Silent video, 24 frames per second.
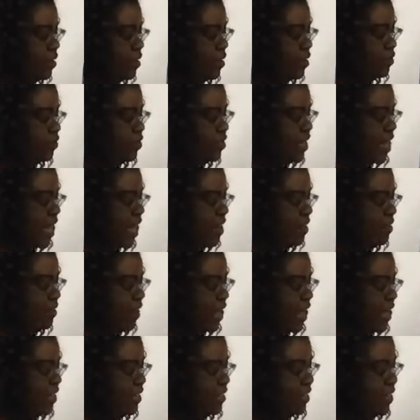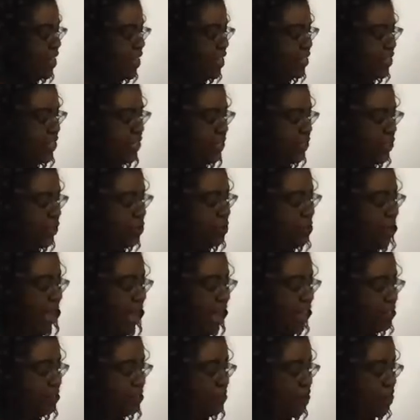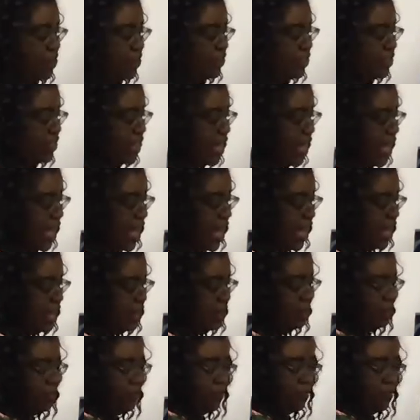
Go down like this, a little past Frosty's head.